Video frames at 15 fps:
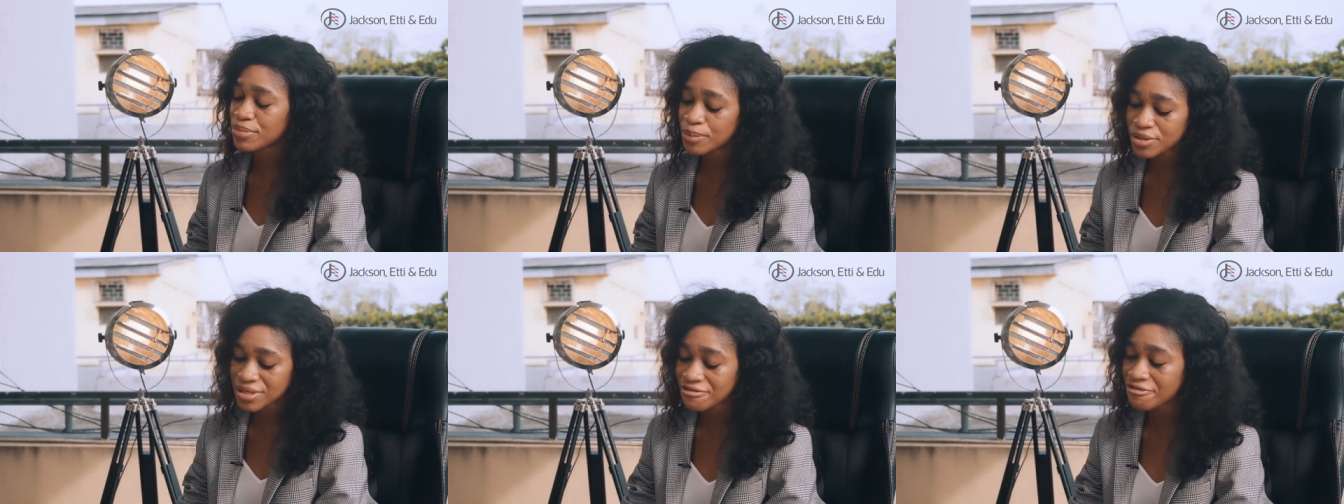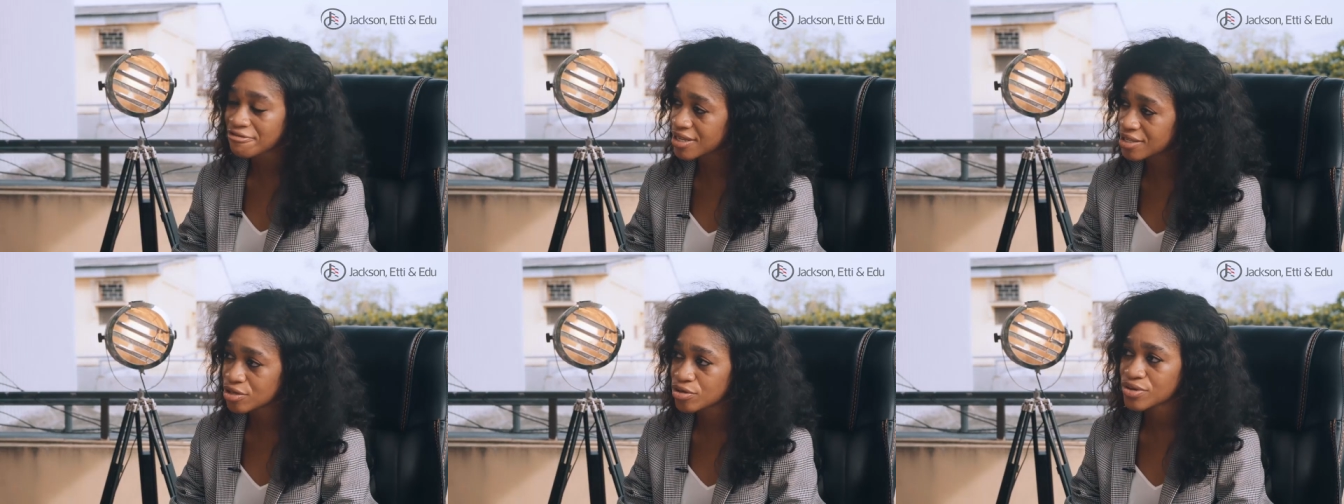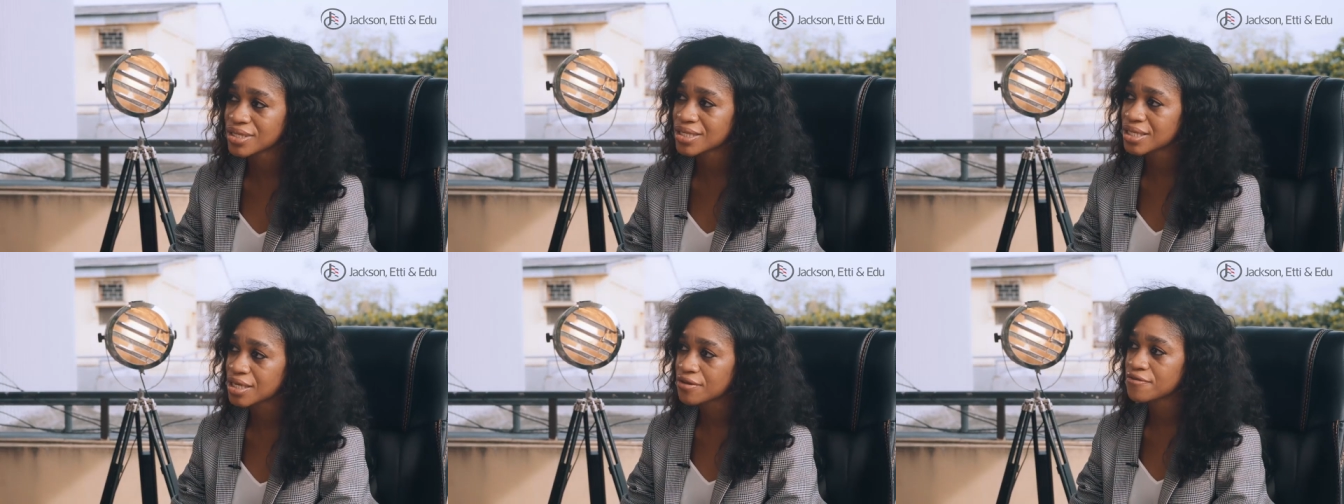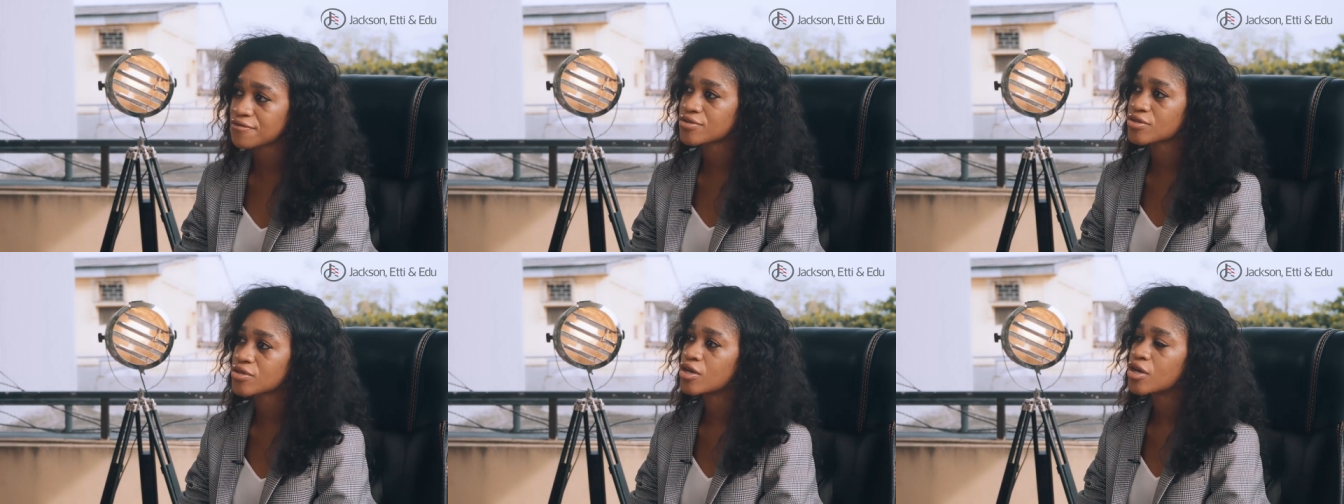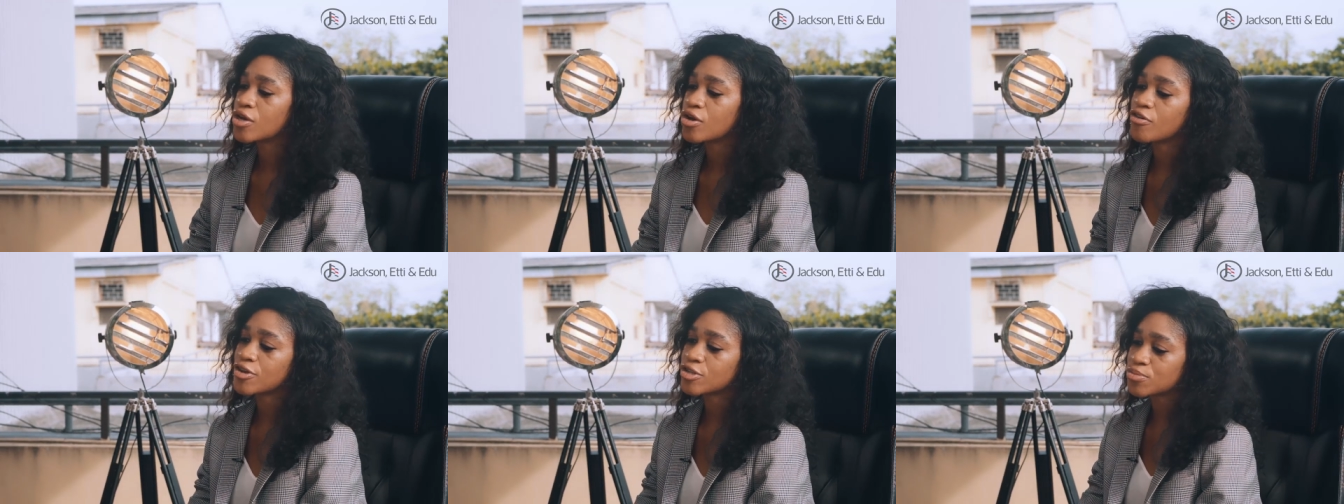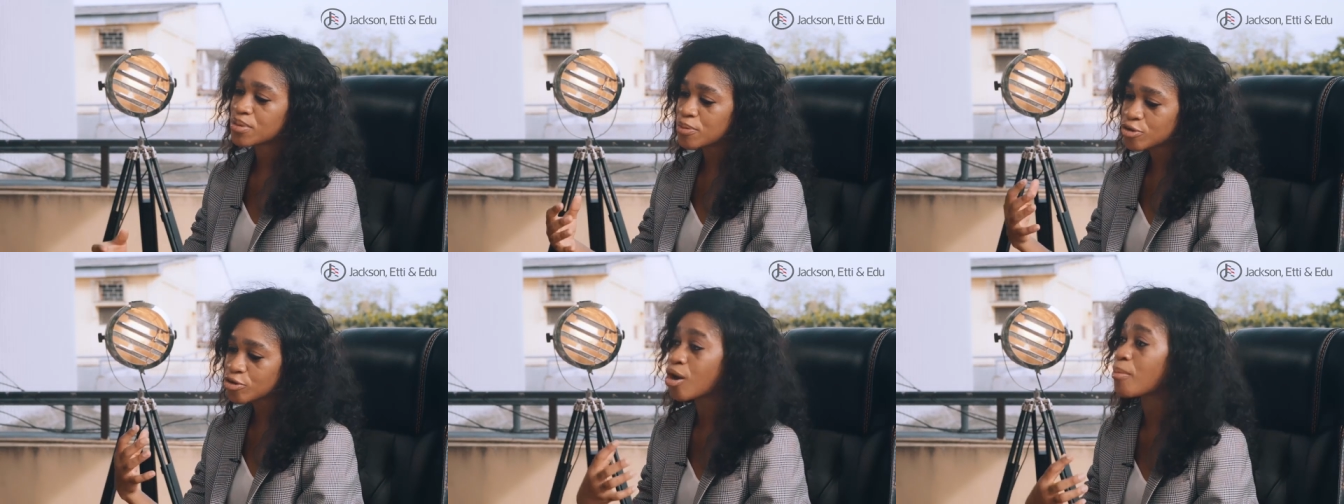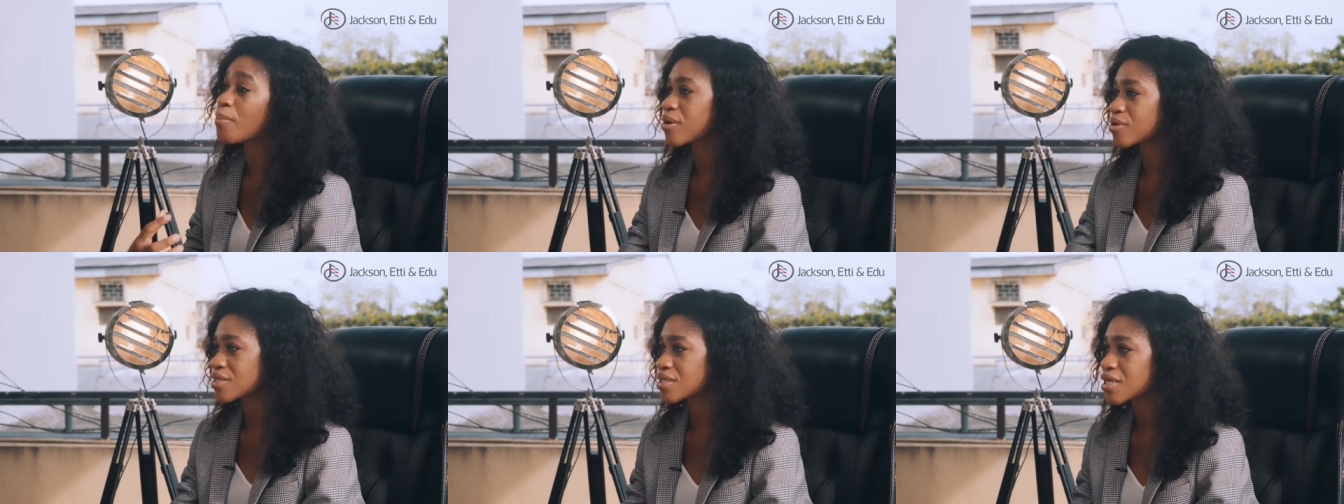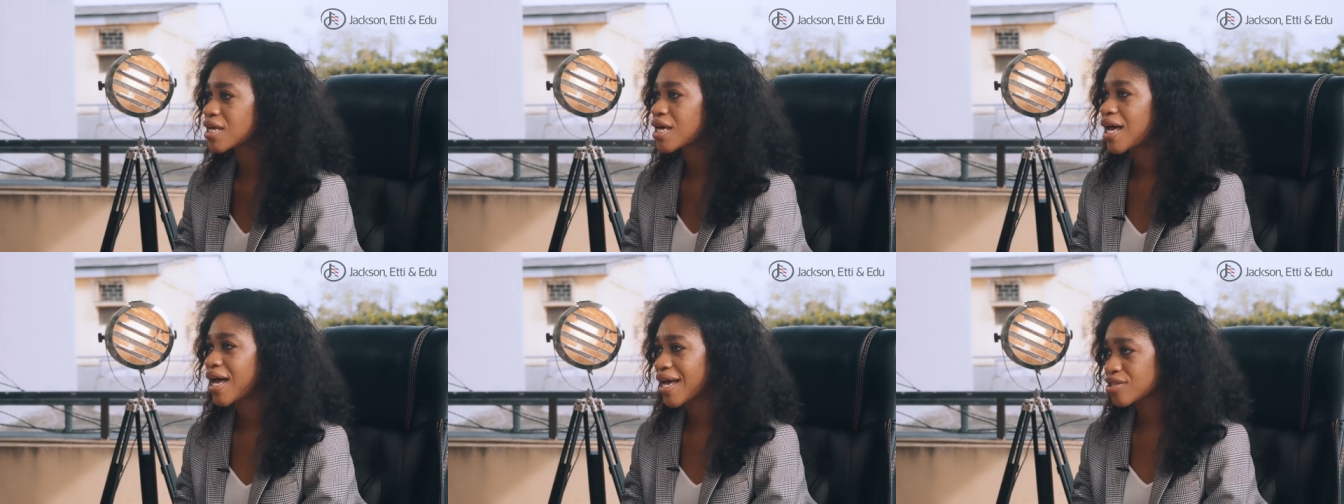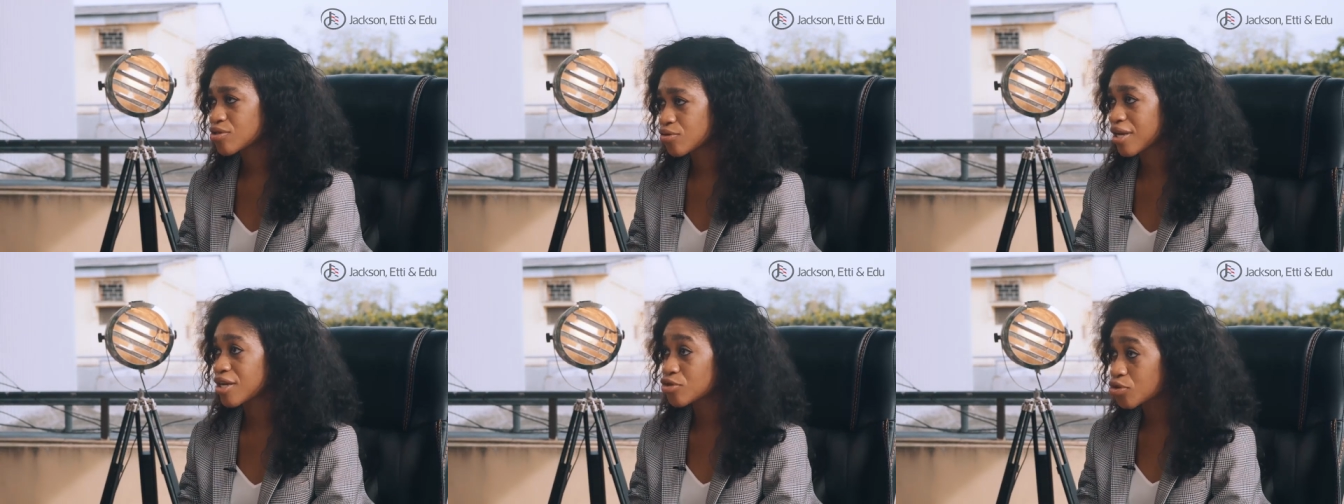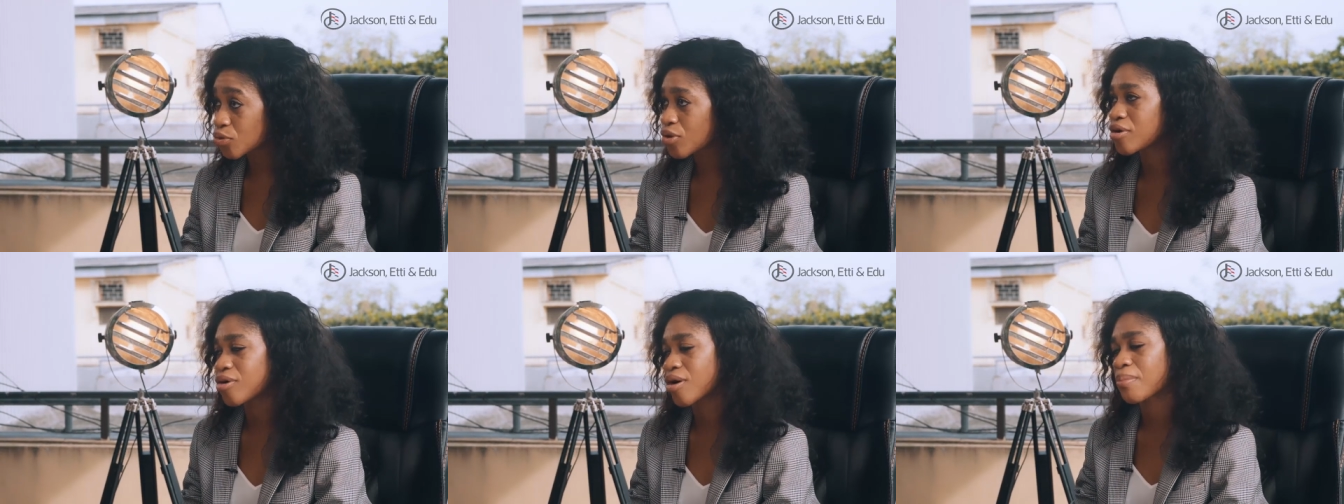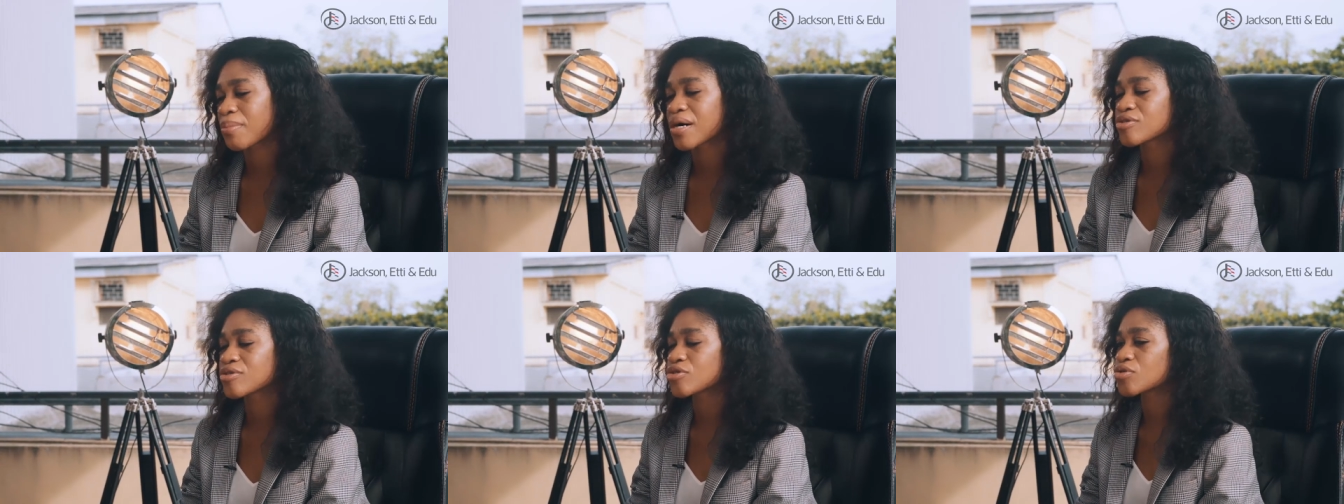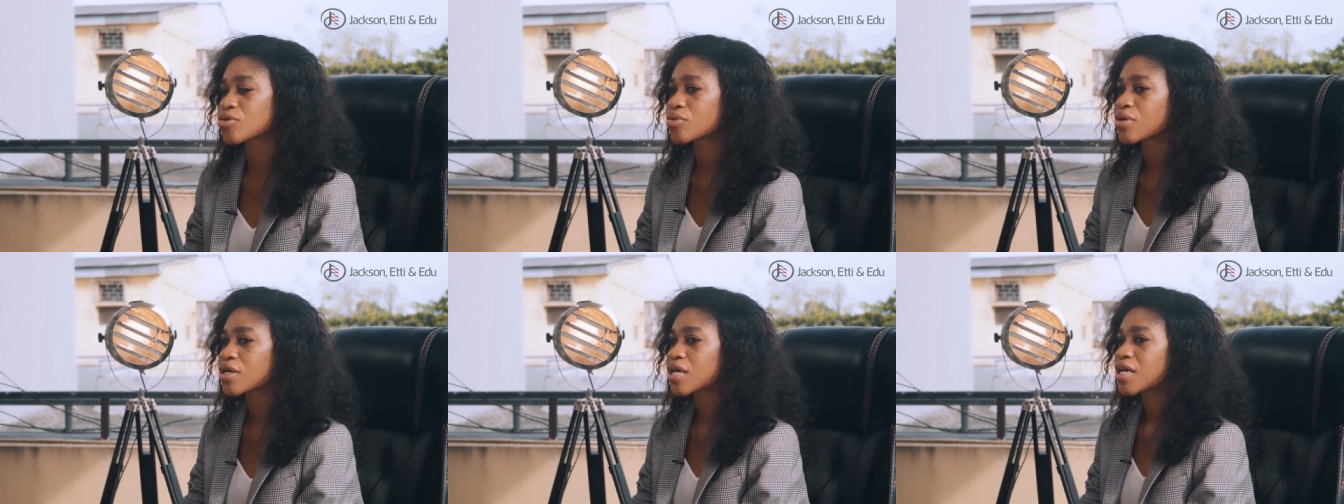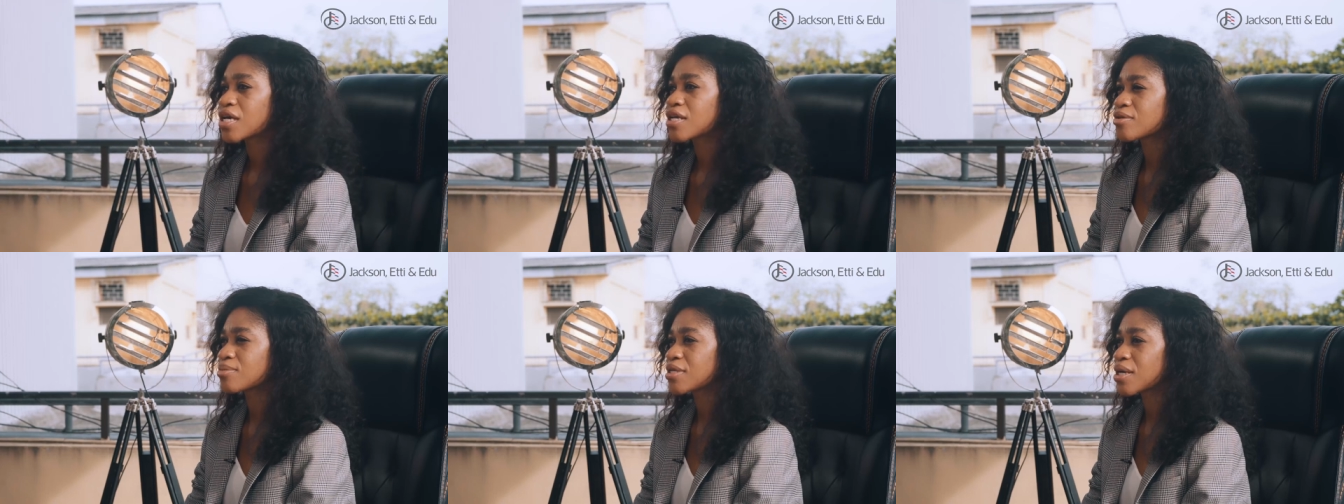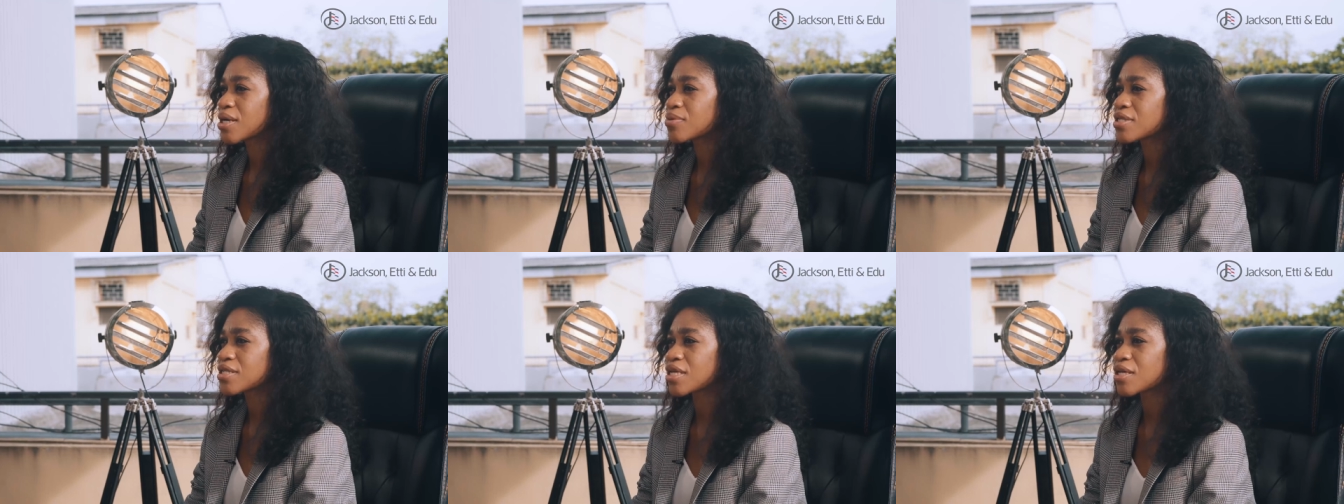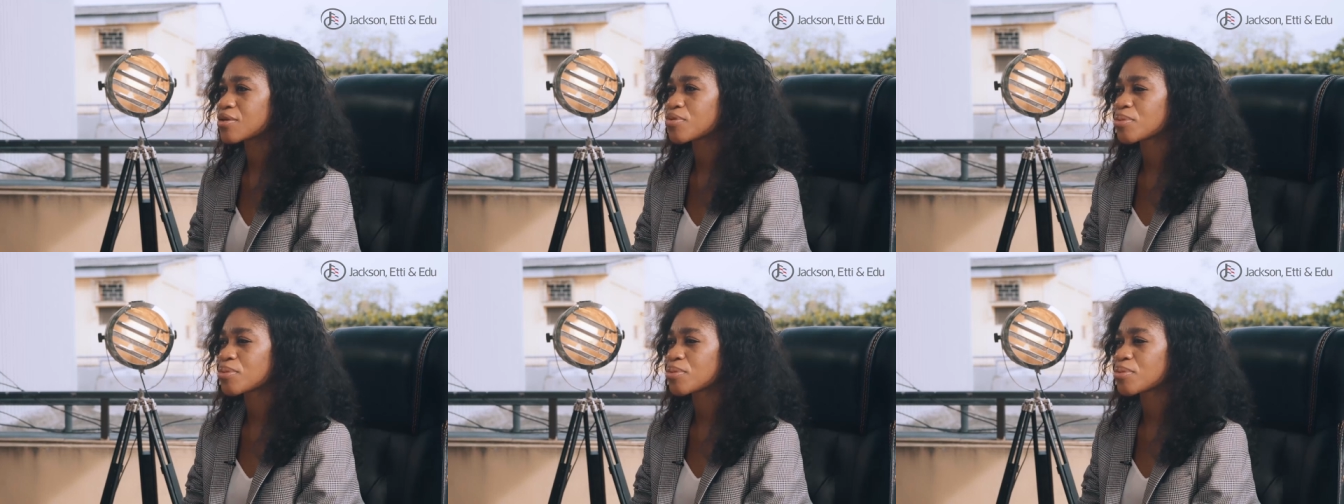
be able to invest in yourself, obviously be able to come out as good as you want to come out, something that I would say